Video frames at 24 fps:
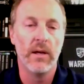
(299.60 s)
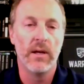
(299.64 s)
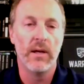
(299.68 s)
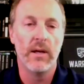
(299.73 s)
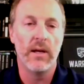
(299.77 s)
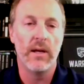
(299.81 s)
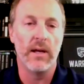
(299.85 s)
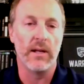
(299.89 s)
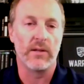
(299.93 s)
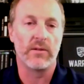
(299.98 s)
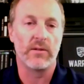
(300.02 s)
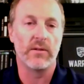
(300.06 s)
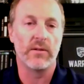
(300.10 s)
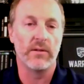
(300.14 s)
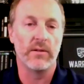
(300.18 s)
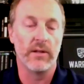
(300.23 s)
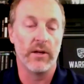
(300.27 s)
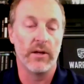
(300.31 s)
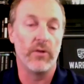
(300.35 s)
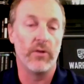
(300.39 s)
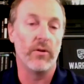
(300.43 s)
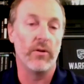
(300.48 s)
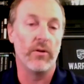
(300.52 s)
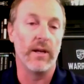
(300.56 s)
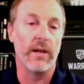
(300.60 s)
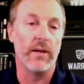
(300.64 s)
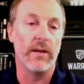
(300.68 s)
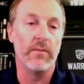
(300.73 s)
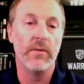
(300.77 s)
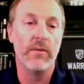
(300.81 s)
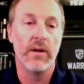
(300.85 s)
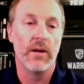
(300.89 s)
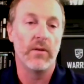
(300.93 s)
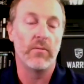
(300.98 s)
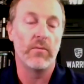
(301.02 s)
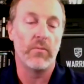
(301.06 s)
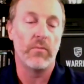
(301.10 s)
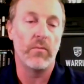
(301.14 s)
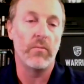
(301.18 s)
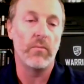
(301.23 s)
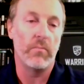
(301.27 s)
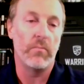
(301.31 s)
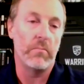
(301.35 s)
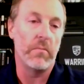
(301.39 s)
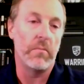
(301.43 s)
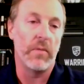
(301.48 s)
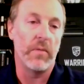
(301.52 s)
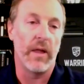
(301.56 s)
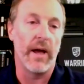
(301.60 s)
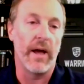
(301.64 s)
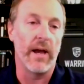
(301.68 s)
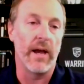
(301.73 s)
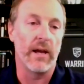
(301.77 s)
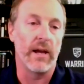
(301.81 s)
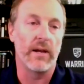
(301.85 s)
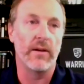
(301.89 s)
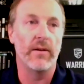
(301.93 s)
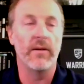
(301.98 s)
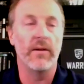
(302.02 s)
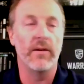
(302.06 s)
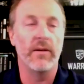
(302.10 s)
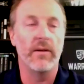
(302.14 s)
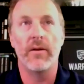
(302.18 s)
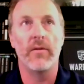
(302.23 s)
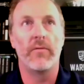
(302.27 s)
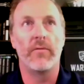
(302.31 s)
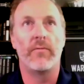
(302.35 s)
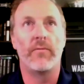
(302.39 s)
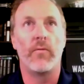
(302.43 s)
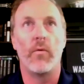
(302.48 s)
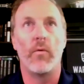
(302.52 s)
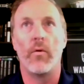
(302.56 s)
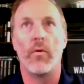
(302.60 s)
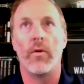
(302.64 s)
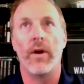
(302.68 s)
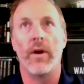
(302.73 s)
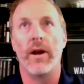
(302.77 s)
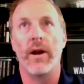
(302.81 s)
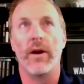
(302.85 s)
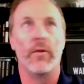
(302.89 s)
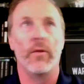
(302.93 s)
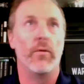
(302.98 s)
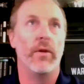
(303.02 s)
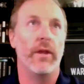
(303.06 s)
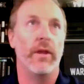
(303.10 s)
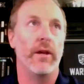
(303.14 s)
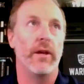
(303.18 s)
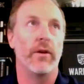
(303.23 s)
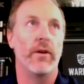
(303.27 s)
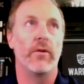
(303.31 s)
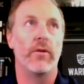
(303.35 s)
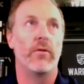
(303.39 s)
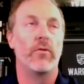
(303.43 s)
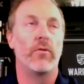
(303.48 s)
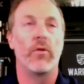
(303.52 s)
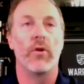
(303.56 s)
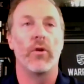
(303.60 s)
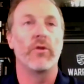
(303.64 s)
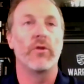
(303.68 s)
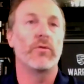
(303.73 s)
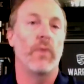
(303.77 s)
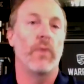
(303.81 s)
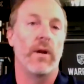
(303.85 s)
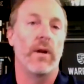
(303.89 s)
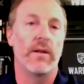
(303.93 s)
It's literally like for, in a really gross way to